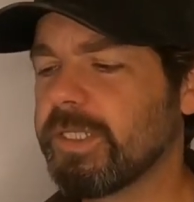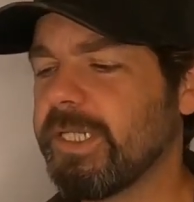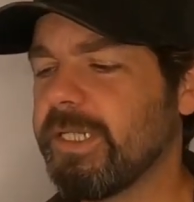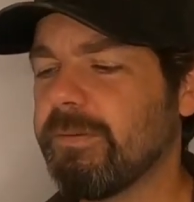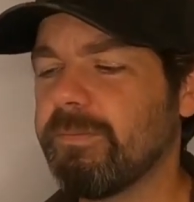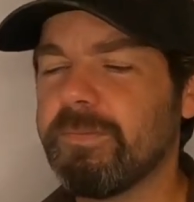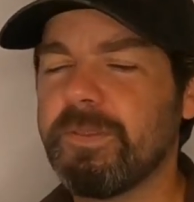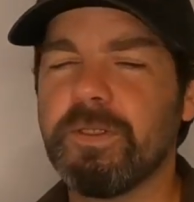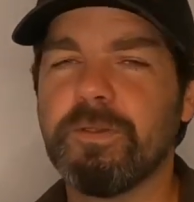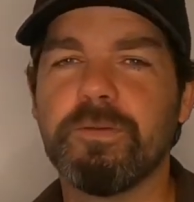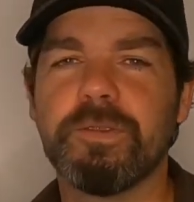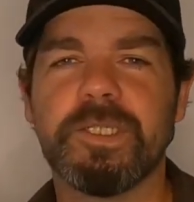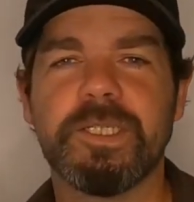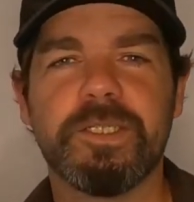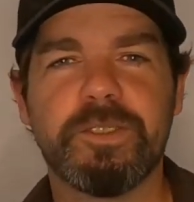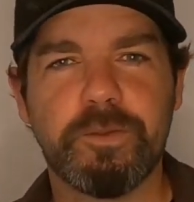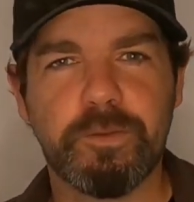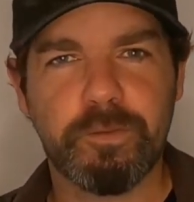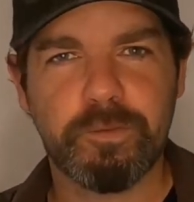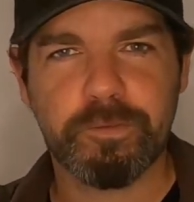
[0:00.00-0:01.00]
team use it
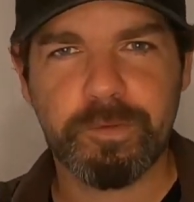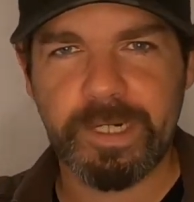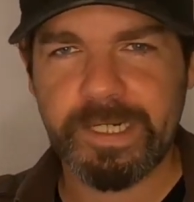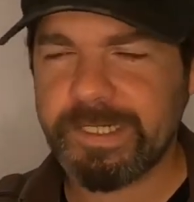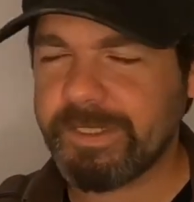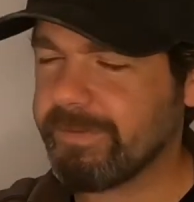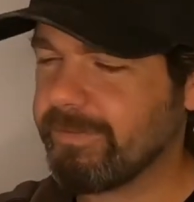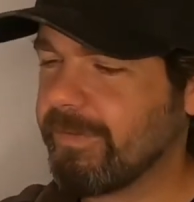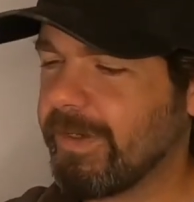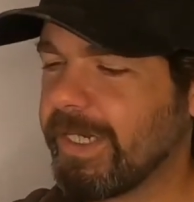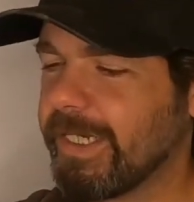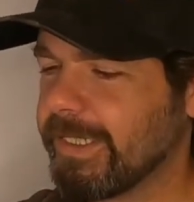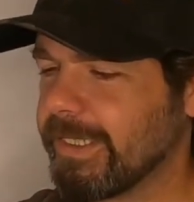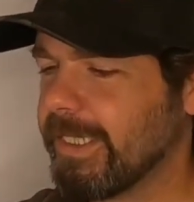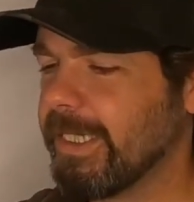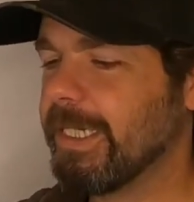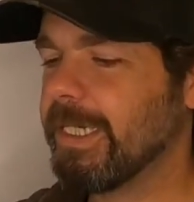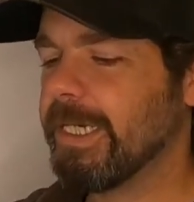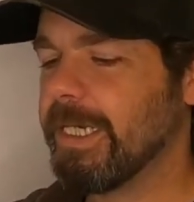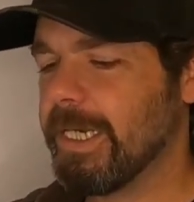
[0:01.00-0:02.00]
to great effect,
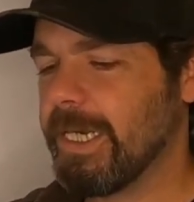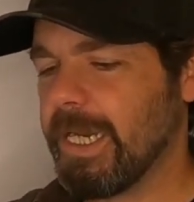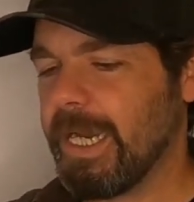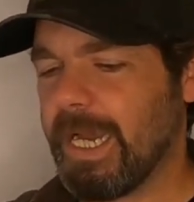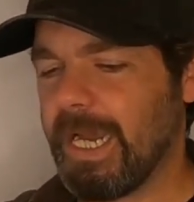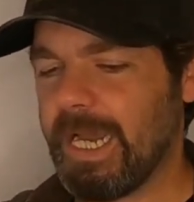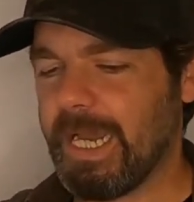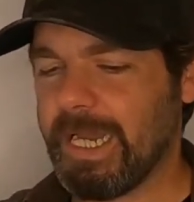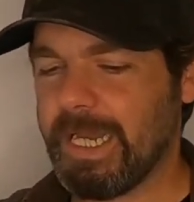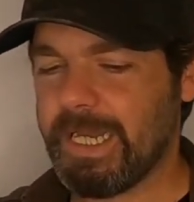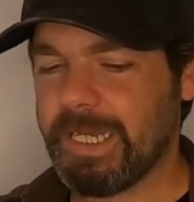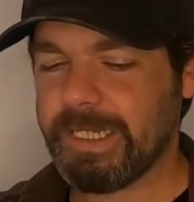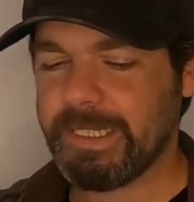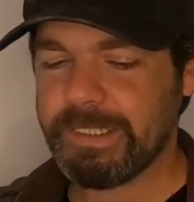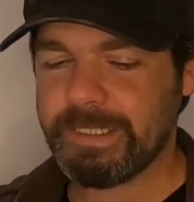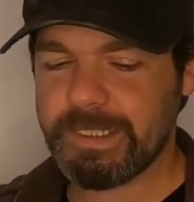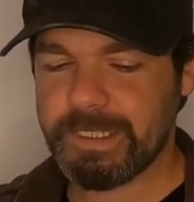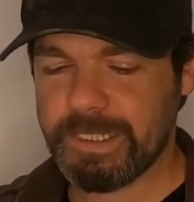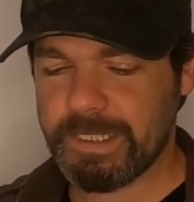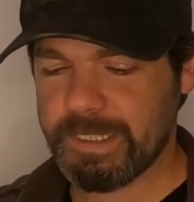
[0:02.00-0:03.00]

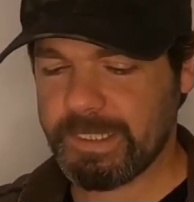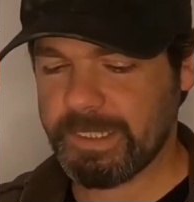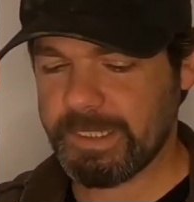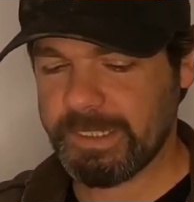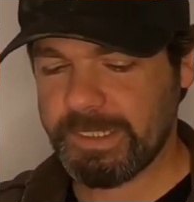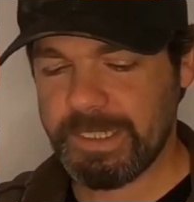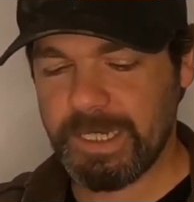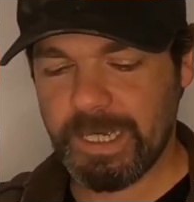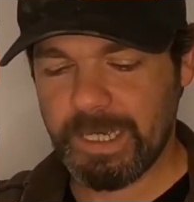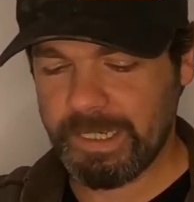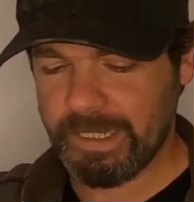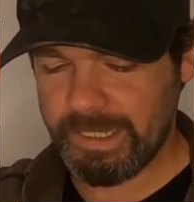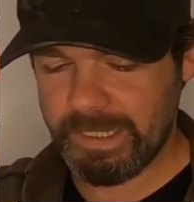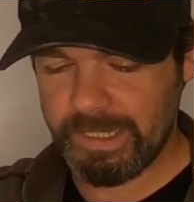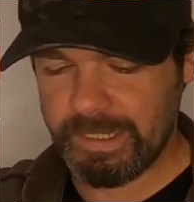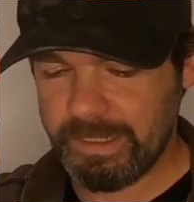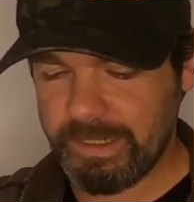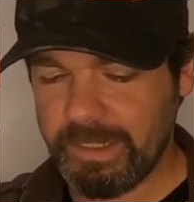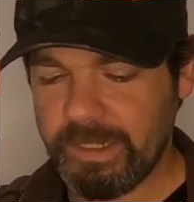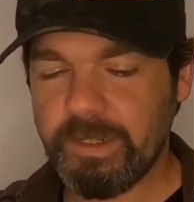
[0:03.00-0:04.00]
and yeah,
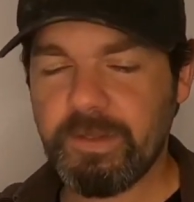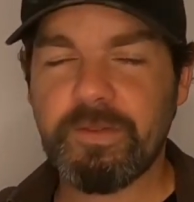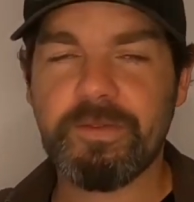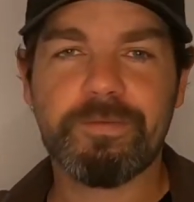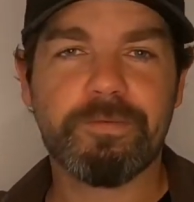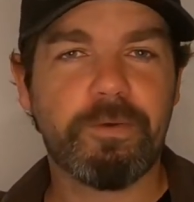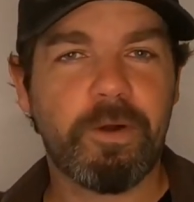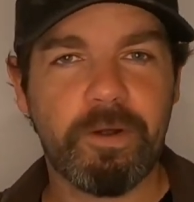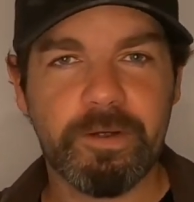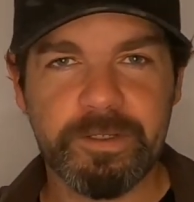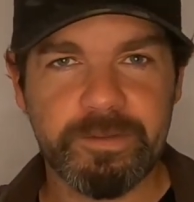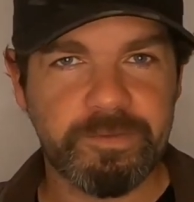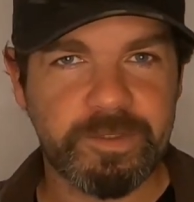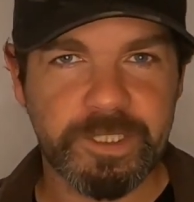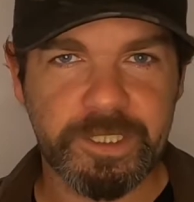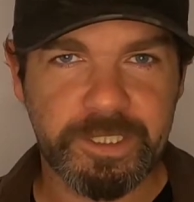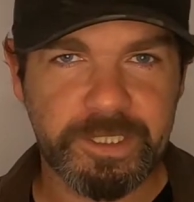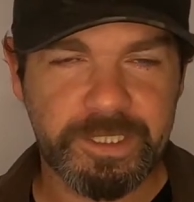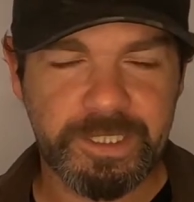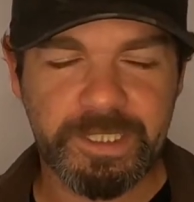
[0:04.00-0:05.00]
it thrives
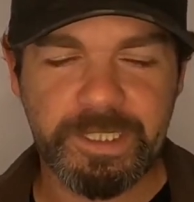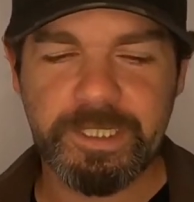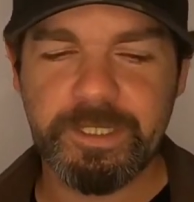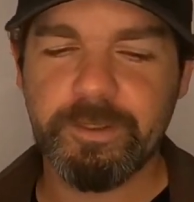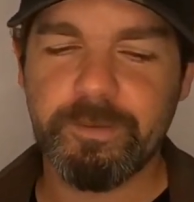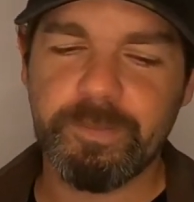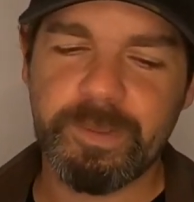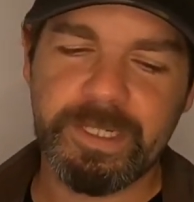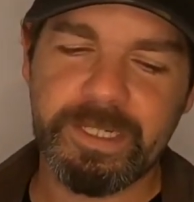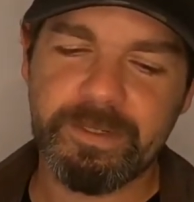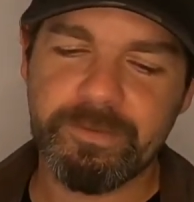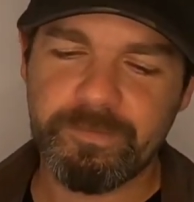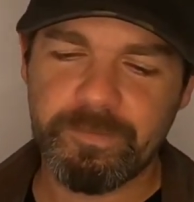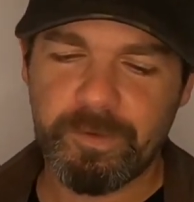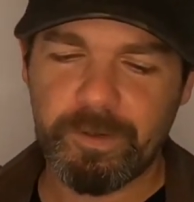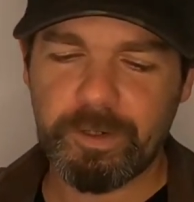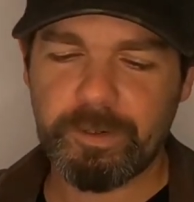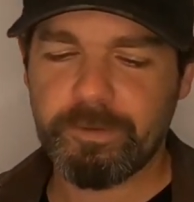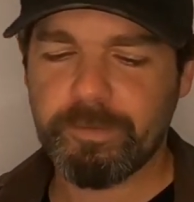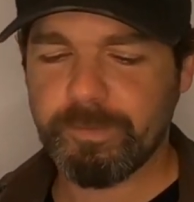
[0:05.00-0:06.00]
in a CQB
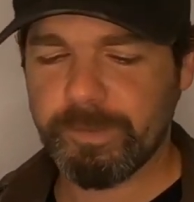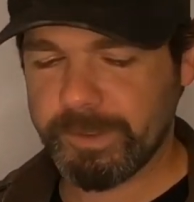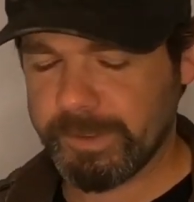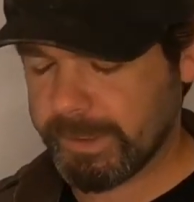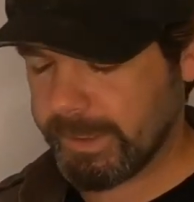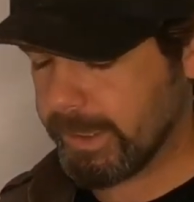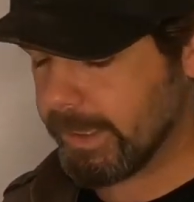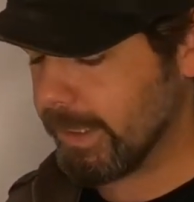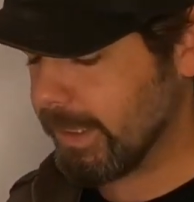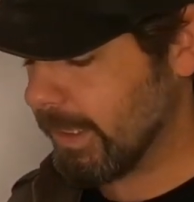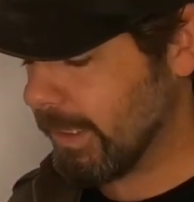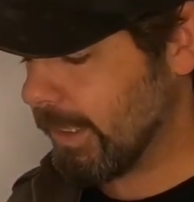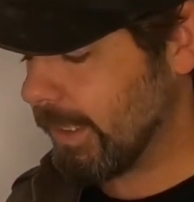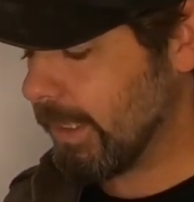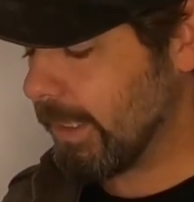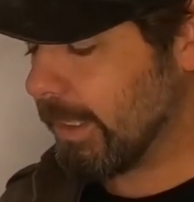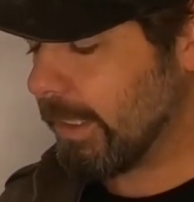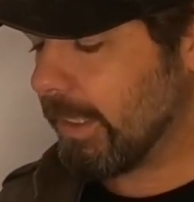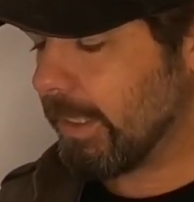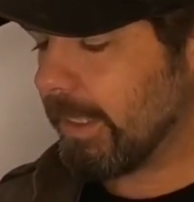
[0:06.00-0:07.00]
environment.
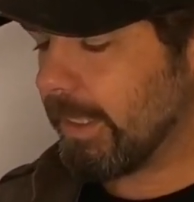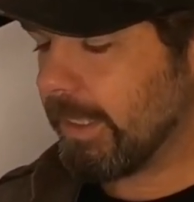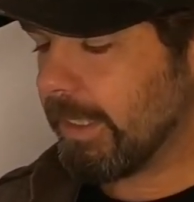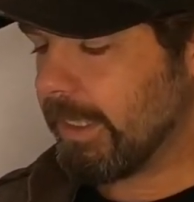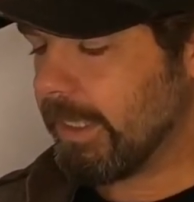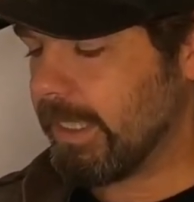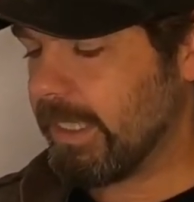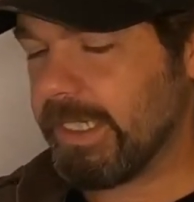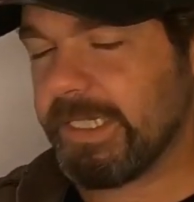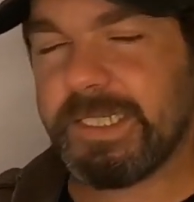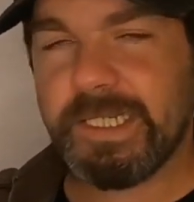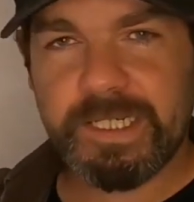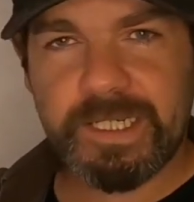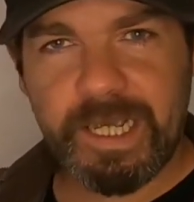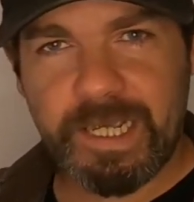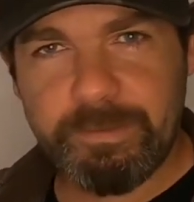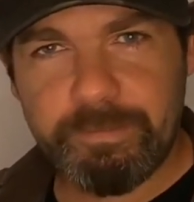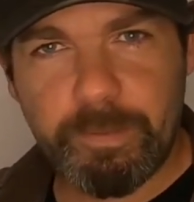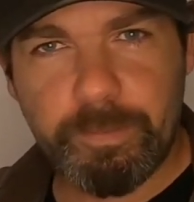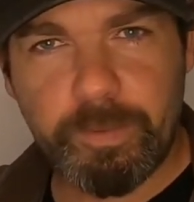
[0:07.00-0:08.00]
Is it
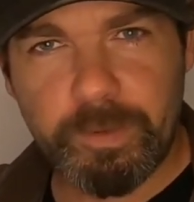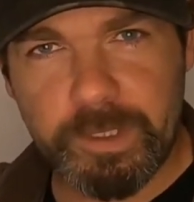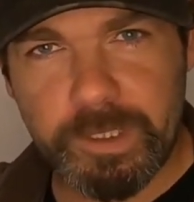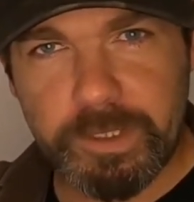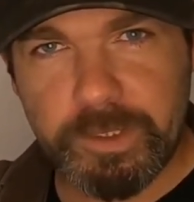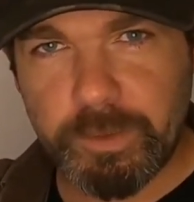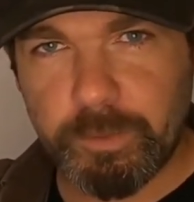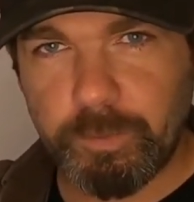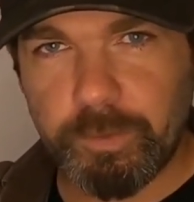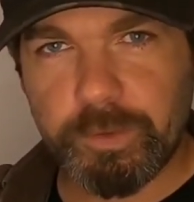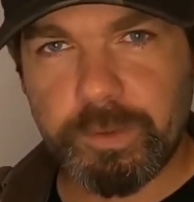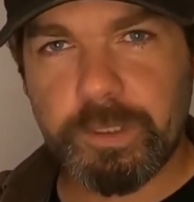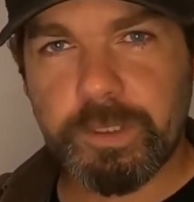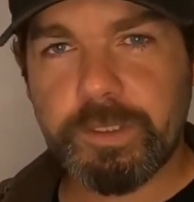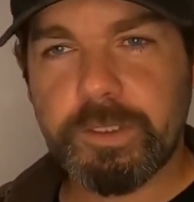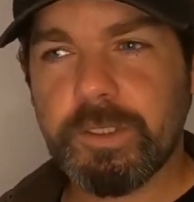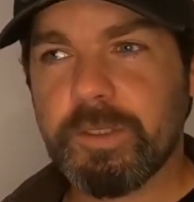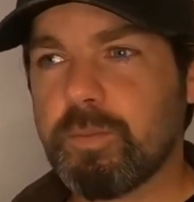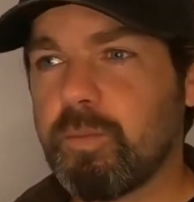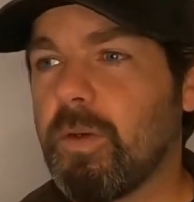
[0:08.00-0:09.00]
capable in the
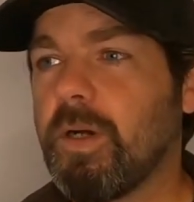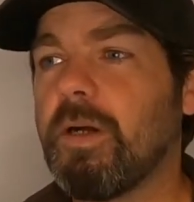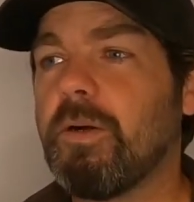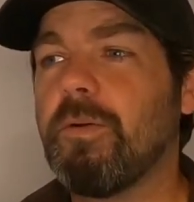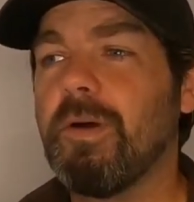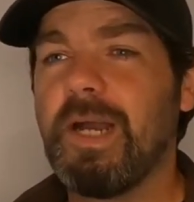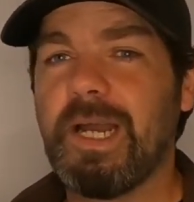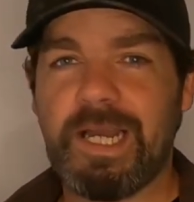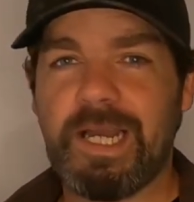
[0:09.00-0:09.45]
woodland as well?